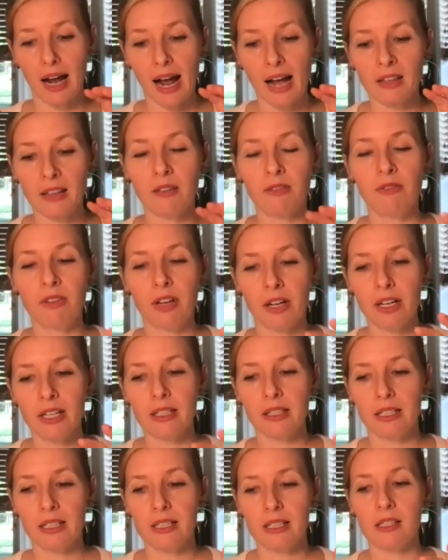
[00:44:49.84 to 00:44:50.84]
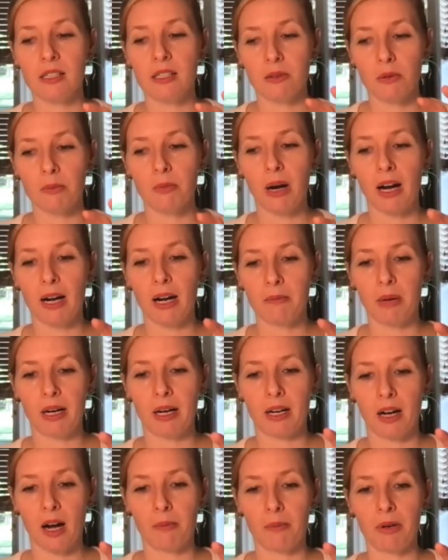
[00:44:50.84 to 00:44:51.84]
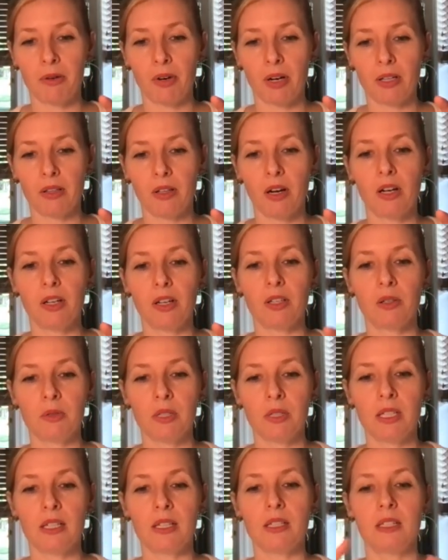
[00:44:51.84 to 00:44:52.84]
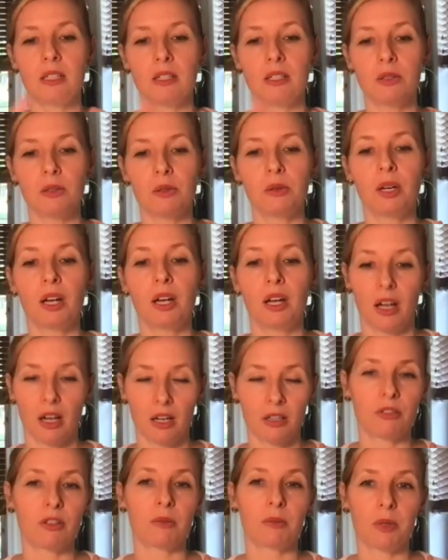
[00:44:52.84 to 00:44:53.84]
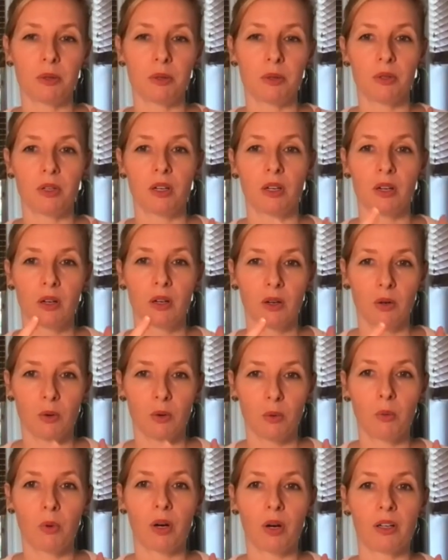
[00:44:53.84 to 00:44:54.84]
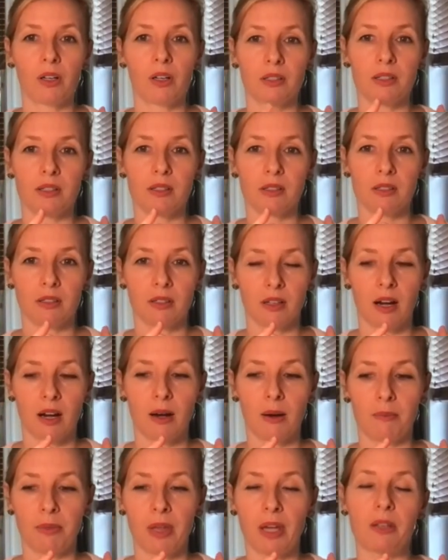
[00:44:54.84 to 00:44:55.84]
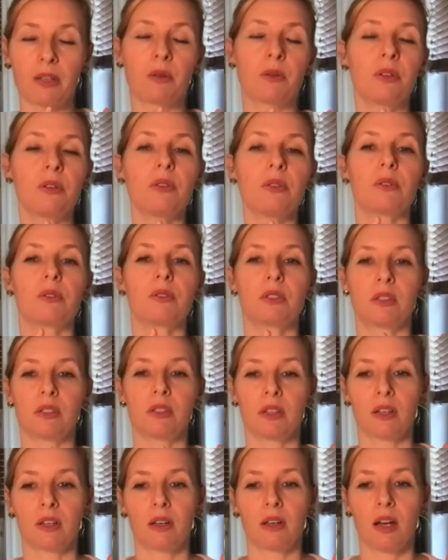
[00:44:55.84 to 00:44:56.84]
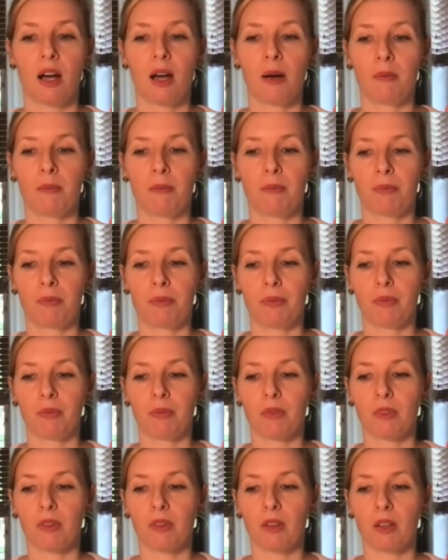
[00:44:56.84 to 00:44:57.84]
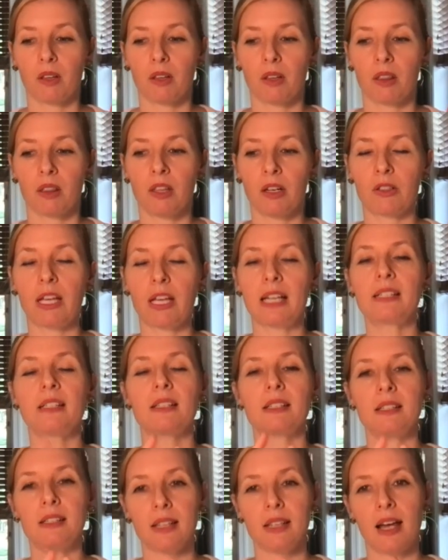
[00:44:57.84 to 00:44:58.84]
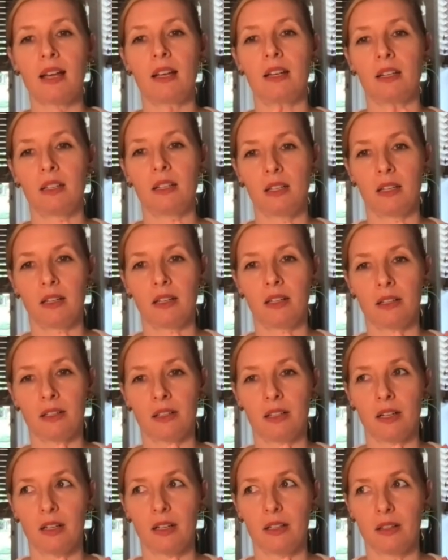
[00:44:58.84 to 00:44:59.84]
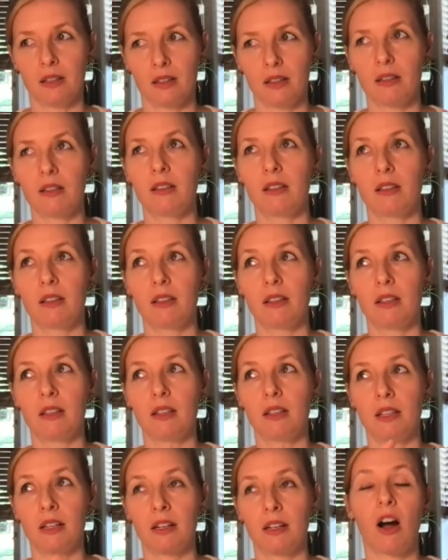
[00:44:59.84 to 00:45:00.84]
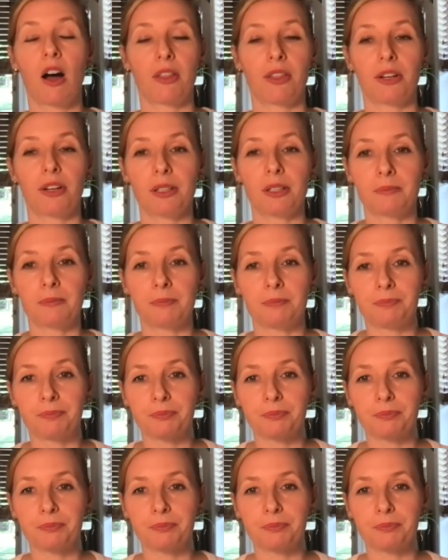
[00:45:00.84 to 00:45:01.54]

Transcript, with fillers: at the very least to abide by copyright law you need to attribute works um, that you use um, their license and their their author